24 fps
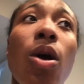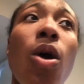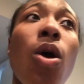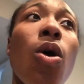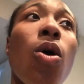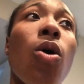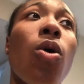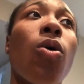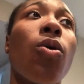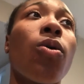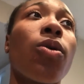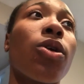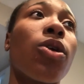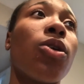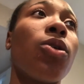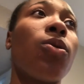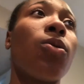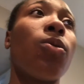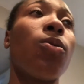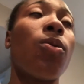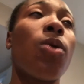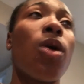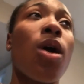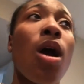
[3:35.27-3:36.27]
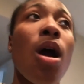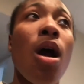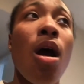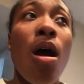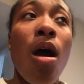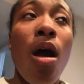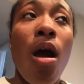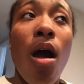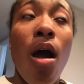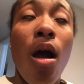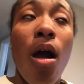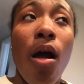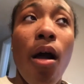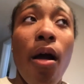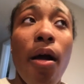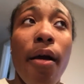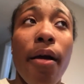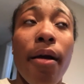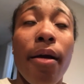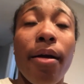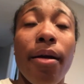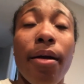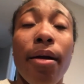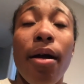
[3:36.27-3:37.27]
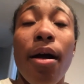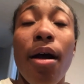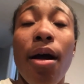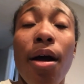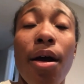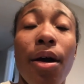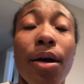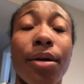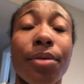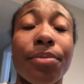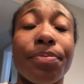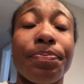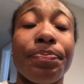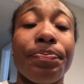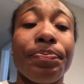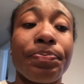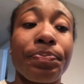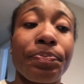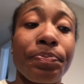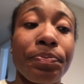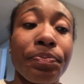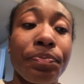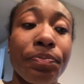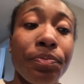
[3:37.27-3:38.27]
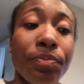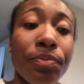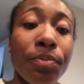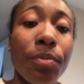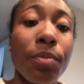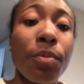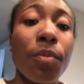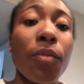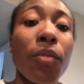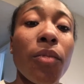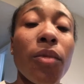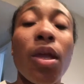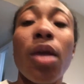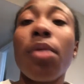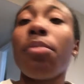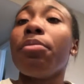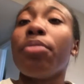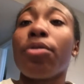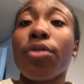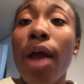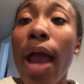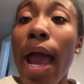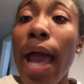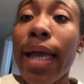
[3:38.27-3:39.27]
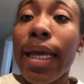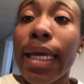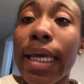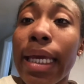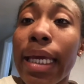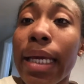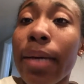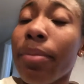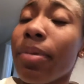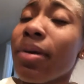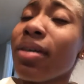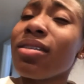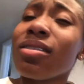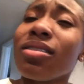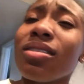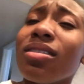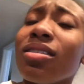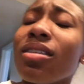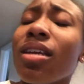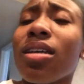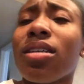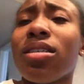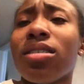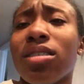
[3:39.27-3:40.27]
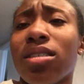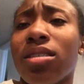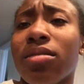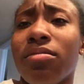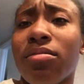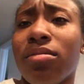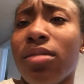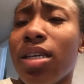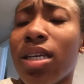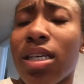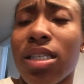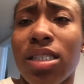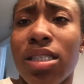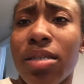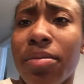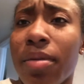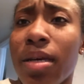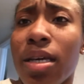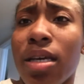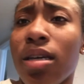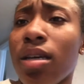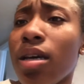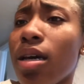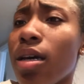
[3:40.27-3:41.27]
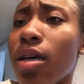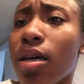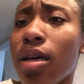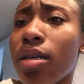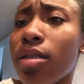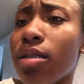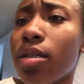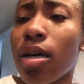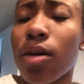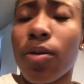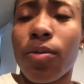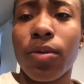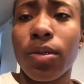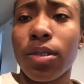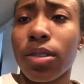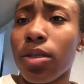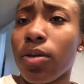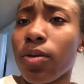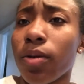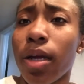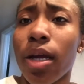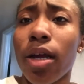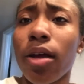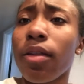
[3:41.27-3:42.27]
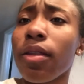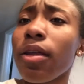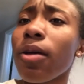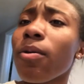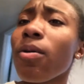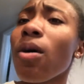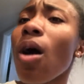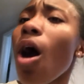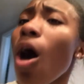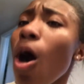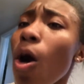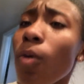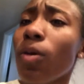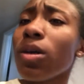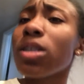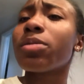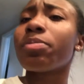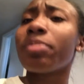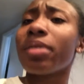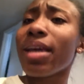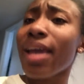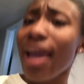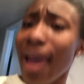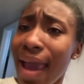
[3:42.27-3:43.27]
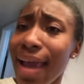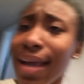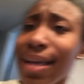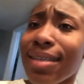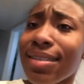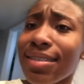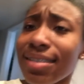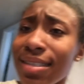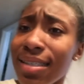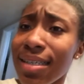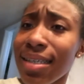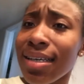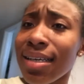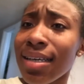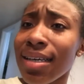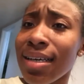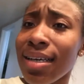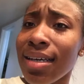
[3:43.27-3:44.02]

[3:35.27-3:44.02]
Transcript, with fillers: Oh, you are um, bragging. But that doesn't get to me. I, I really don't care. There will always be hate.